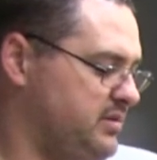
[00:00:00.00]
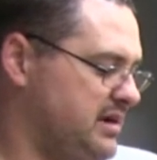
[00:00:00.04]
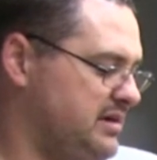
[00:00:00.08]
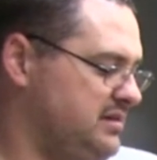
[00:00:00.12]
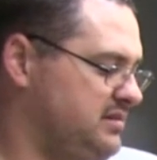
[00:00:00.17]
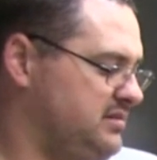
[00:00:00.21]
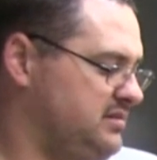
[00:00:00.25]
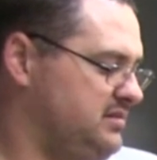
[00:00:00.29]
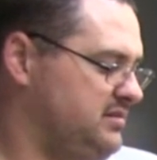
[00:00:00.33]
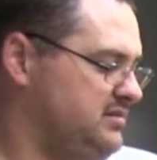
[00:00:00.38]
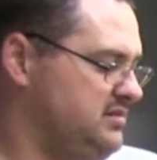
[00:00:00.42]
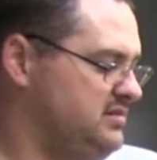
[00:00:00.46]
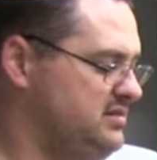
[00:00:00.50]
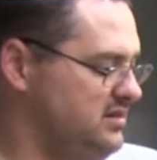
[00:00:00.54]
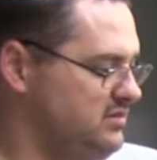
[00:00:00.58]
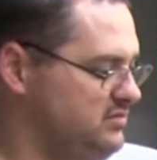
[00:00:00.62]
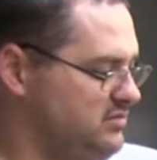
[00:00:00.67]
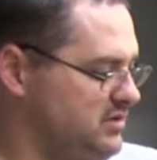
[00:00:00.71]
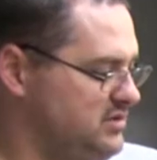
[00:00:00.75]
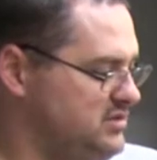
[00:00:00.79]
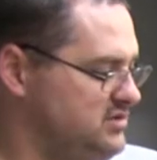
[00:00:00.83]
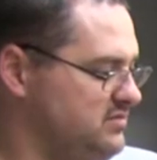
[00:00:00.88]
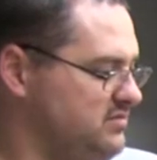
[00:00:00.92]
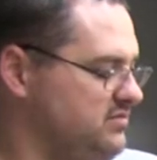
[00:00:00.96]
I did
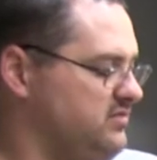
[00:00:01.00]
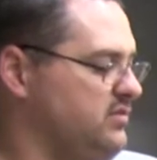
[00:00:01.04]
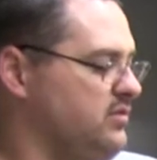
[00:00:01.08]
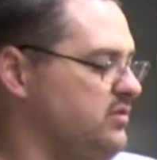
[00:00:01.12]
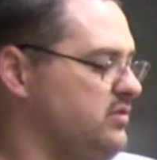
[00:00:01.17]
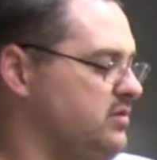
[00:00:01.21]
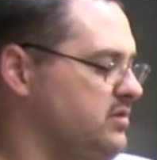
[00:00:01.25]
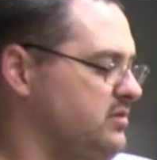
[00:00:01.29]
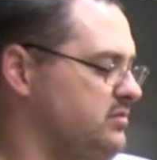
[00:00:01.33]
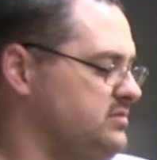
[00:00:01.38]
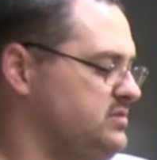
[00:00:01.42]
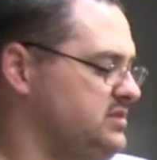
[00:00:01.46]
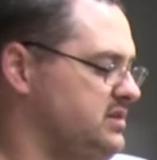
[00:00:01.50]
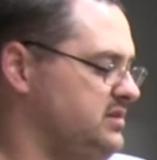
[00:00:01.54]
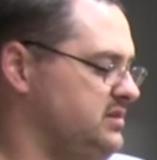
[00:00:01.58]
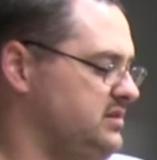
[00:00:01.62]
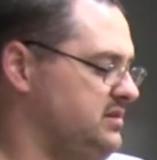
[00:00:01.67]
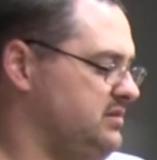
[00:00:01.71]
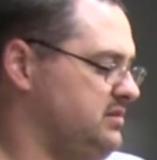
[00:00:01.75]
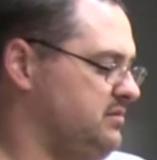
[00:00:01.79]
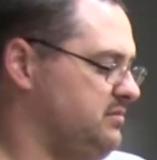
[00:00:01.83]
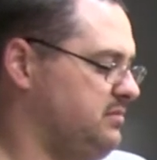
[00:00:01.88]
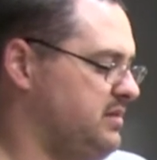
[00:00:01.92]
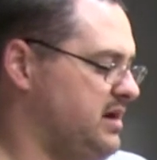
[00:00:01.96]
read some forums and
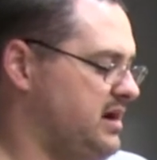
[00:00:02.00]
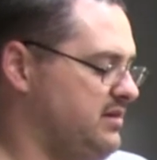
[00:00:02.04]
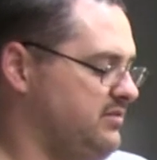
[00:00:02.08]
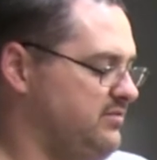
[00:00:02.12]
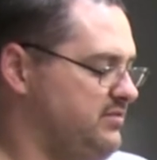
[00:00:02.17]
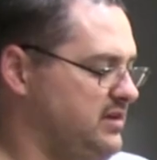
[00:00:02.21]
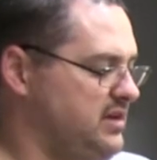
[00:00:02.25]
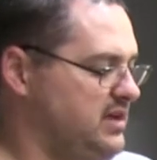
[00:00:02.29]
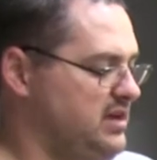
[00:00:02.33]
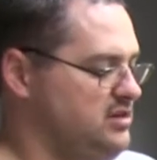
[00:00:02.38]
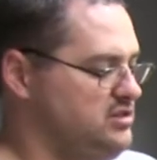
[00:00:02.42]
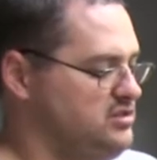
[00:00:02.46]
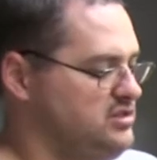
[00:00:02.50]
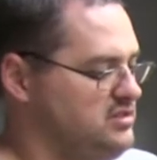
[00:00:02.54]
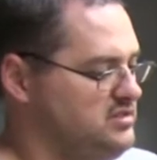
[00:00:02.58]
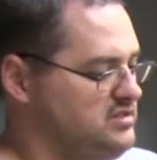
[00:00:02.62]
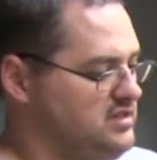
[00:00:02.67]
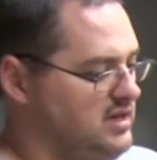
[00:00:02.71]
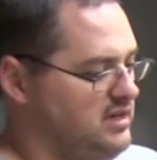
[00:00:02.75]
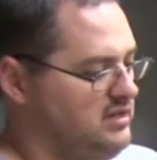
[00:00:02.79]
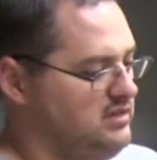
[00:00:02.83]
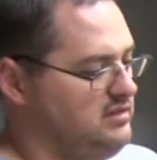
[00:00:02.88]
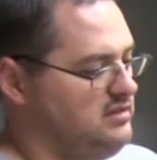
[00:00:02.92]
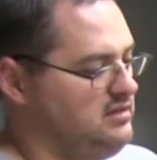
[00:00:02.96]
did the modifications
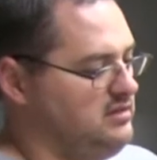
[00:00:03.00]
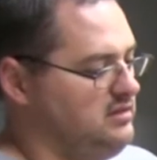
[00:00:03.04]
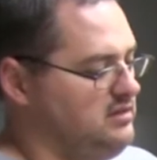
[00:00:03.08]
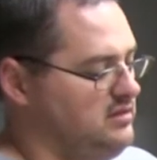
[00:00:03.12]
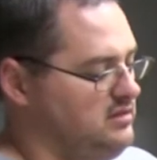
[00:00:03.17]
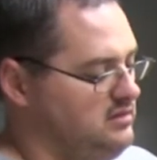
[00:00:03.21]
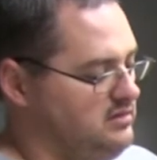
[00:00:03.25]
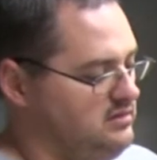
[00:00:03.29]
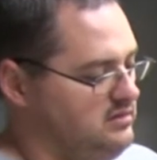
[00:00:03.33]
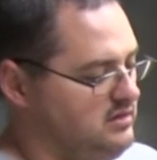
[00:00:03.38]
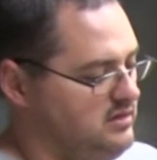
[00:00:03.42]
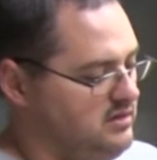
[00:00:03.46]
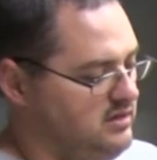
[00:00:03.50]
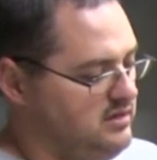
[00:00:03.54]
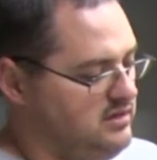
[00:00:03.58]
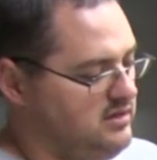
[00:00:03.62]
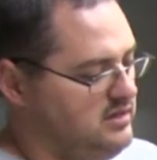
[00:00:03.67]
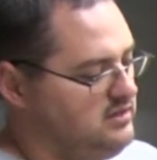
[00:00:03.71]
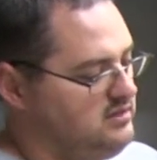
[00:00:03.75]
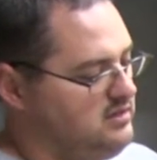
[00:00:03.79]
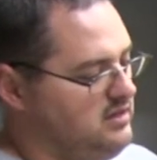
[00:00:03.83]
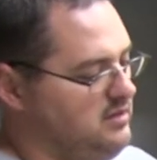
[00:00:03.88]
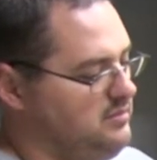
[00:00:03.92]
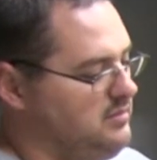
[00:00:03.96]
on the
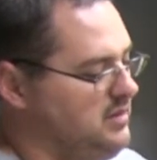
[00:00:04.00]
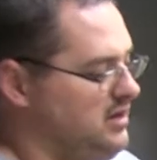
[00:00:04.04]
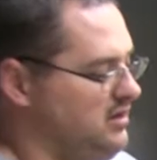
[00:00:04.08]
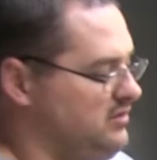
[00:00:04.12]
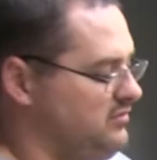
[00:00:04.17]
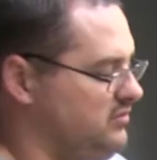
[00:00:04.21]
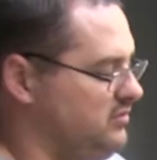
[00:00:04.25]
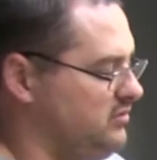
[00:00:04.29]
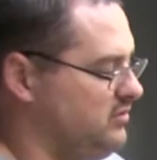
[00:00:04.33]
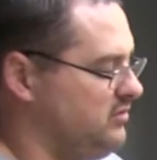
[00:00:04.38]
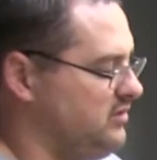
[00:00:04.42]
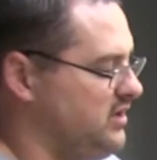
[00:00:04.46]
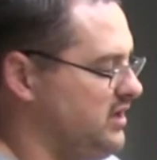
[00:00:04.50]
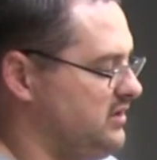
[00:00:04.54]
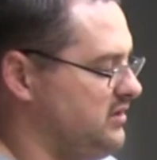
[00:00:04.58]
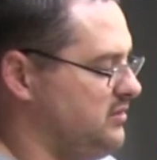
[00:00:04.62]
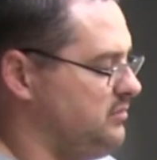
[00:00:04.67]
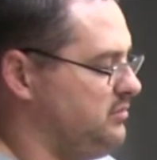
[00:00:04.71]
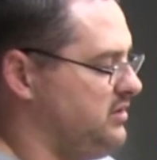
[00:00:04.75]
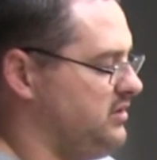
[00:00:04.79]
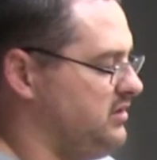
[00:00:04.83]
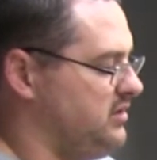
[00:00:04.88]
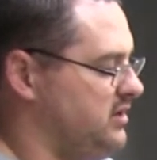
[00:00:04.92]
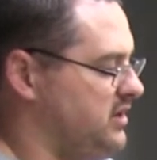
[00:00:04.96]
intake manifold on the
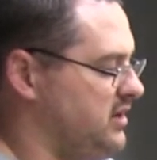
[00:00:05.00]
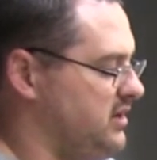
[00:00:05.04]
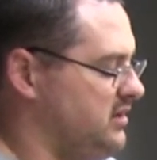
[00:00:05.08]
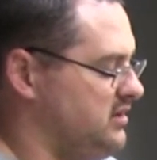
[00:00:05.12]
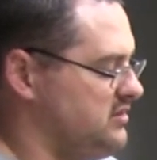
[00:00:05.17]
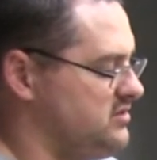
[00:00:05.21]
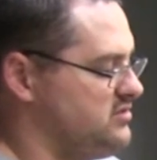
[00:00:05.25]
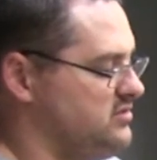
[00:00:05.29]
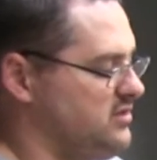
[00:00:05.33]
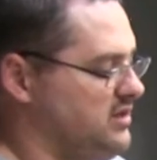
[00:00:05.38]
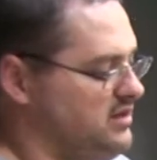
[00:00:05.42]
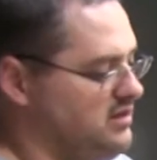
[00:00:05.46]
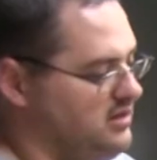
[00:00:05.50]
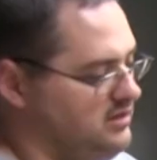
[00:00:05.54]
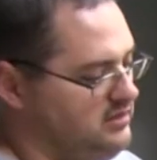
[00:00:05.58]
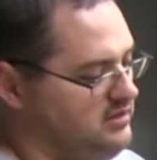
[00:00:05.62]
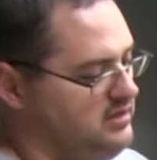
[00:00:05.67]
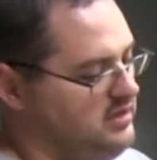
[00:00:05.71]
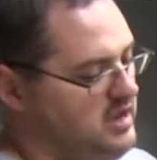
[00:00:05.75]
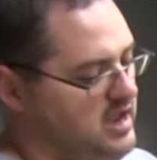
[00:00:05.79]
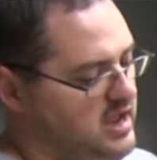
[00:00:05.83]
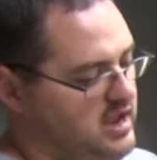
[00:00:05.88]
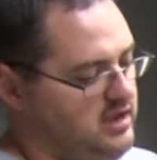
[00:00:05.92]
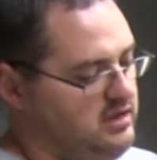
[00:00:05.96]
beer keg, so I cut
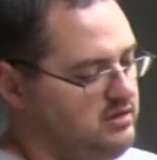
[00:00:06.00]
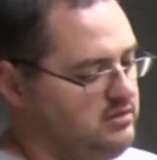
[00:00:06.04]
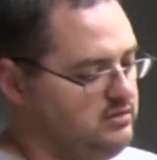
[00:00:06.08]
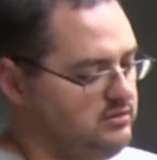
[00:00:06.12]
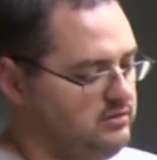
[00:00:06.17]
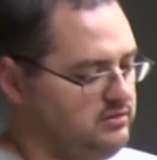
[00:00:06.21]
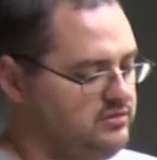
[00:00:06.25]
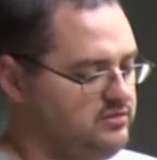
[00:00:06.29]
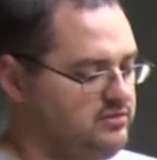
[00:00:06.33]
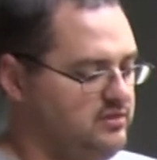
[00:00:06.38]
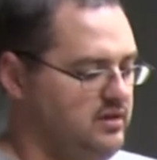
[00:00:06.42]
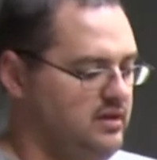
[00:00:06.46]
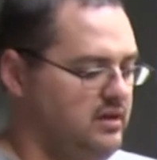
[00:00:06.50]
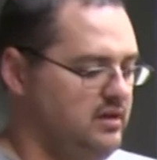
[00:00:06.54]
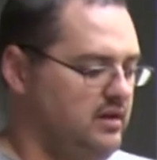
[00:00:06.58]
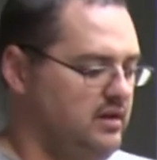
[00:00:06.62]
the angles